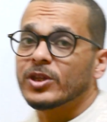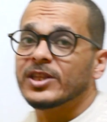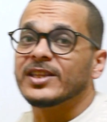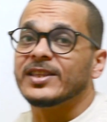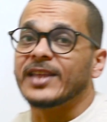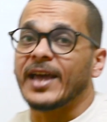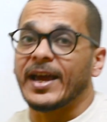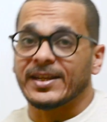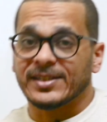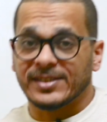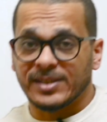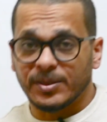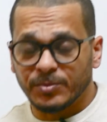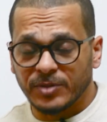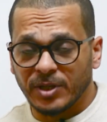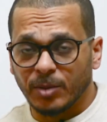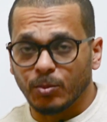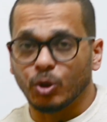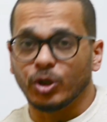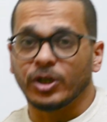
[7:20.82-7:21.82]
within the
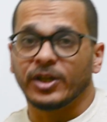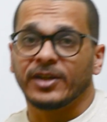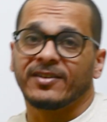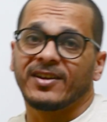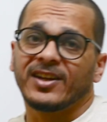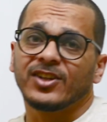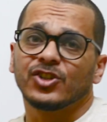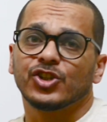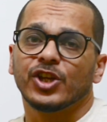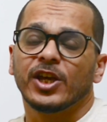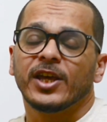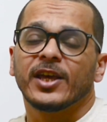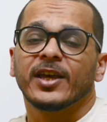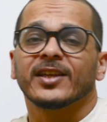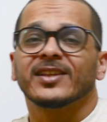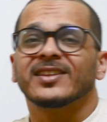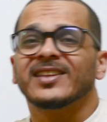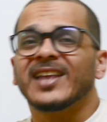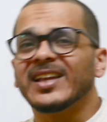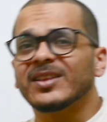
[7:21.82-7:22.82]
acceptable range,
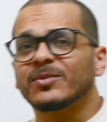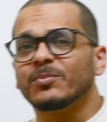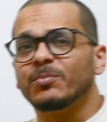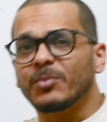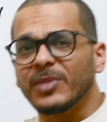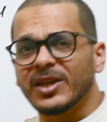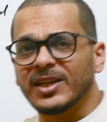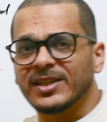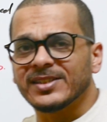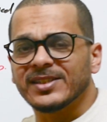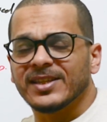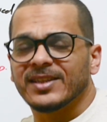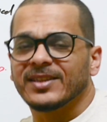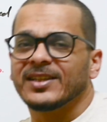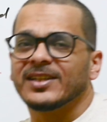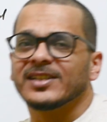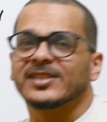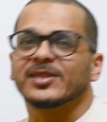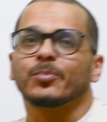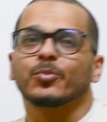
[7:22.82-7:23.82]
that means
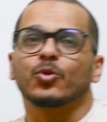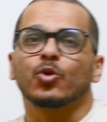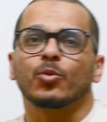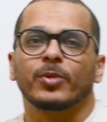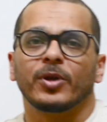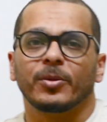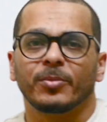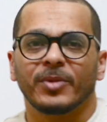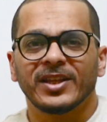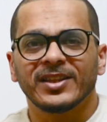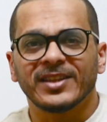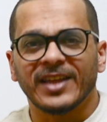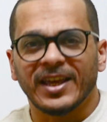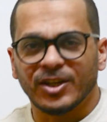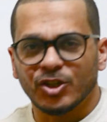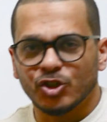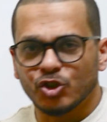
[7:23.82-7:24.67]
there is a problem in the